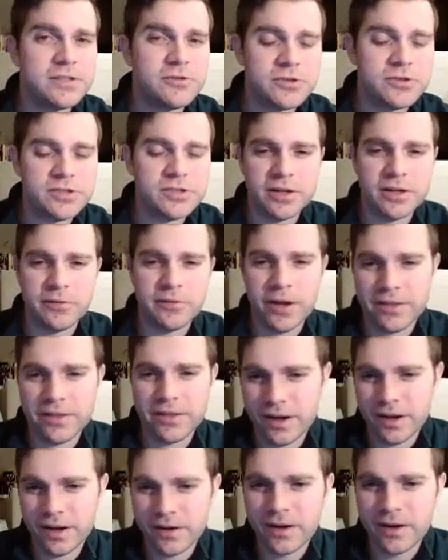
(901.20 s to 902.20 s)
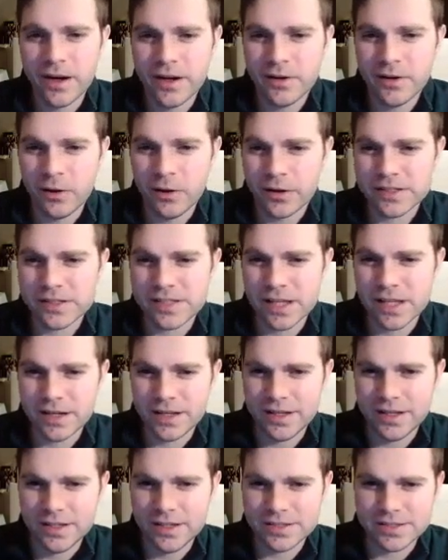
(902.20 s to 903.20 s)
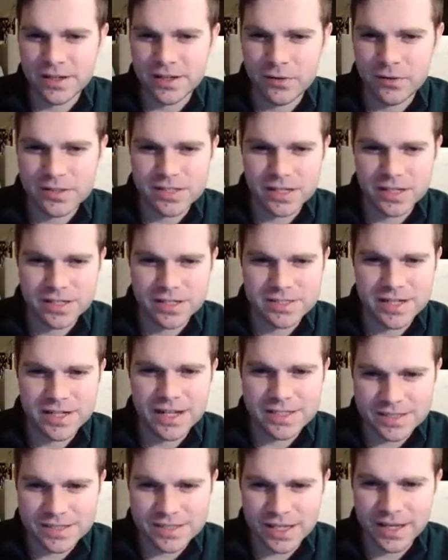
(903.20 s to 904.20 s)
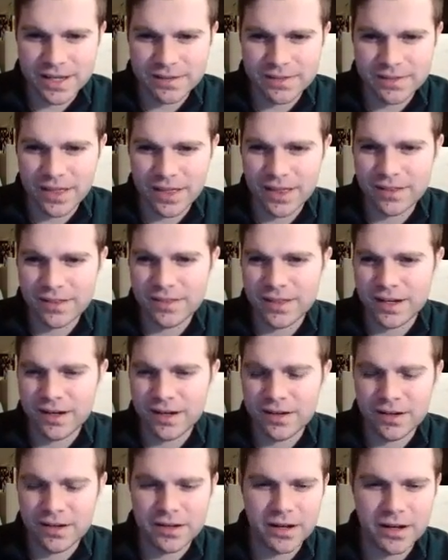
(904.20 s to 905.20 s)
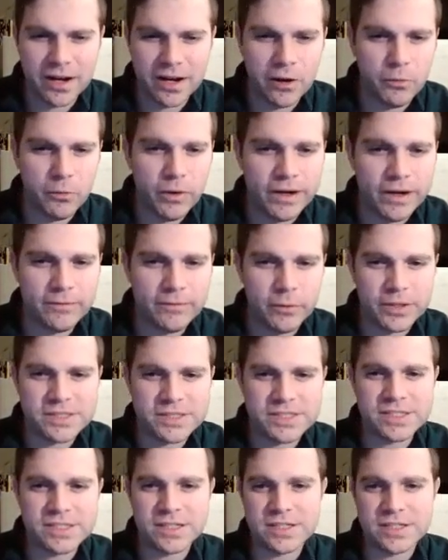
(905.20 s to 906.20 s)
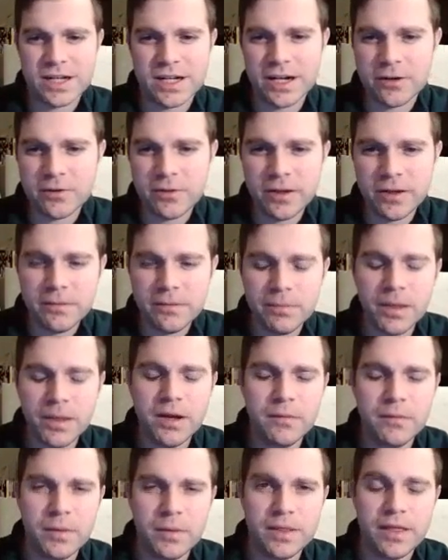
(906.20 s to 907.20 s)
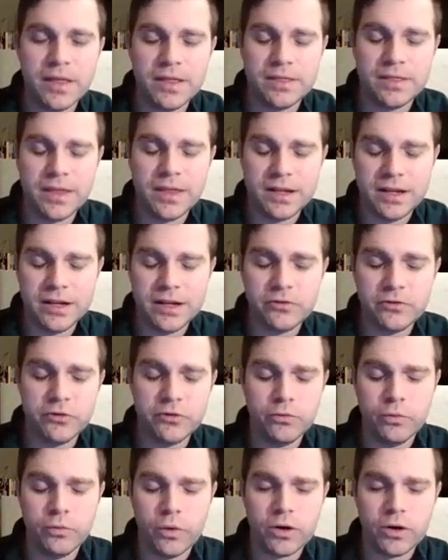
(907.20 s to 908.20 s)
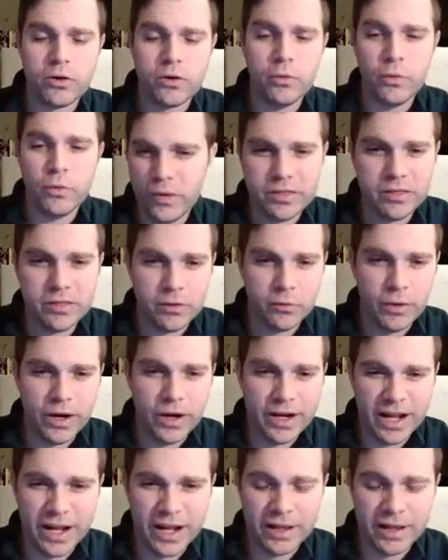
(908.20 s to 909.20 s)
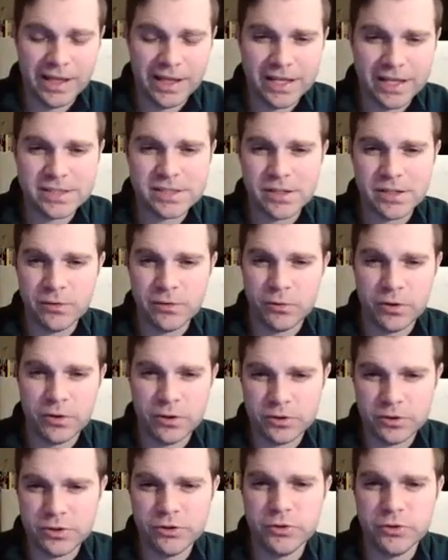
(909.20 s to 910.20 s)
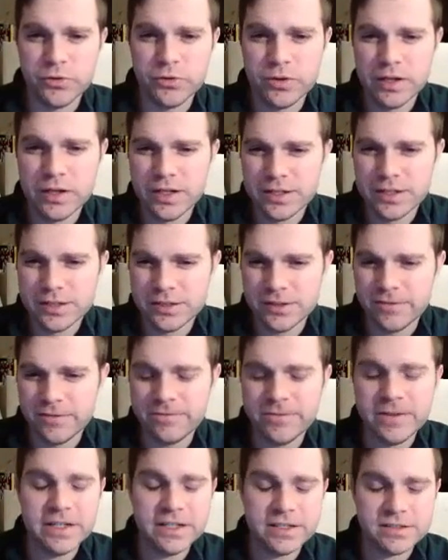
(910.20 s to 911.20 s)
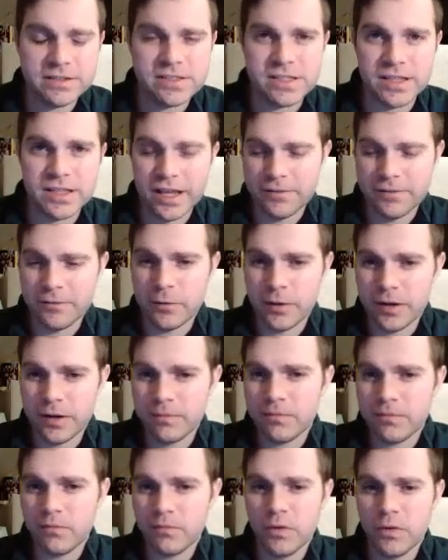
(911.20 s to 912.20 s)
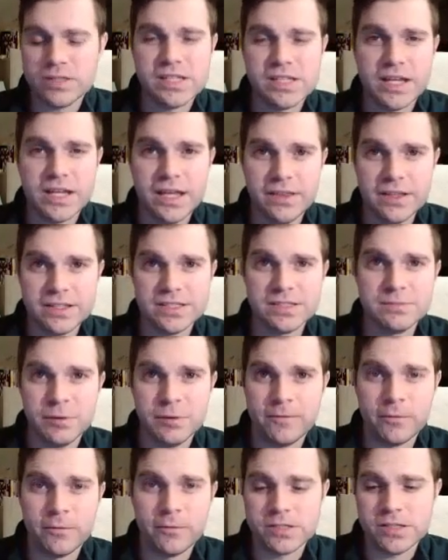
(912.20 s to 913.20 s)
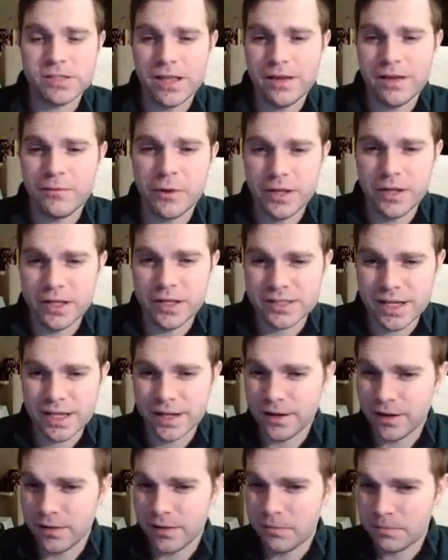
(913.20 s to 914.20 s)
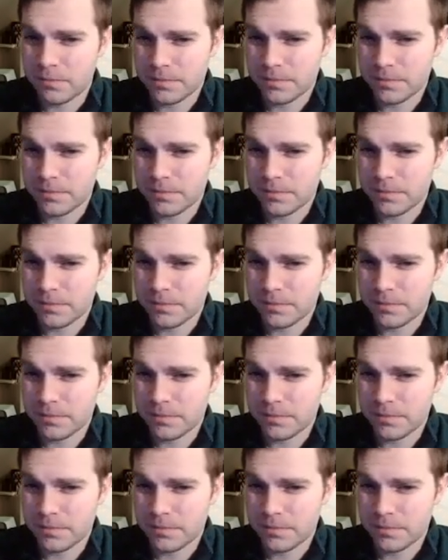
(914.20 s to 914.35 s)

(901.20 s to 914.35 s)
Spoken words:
interesting right there. Notice that he's not saying that they need to cut out white voices entirely, but they need to work with their white allies in order to defeat slavery. Once again, this is before slavery has ended.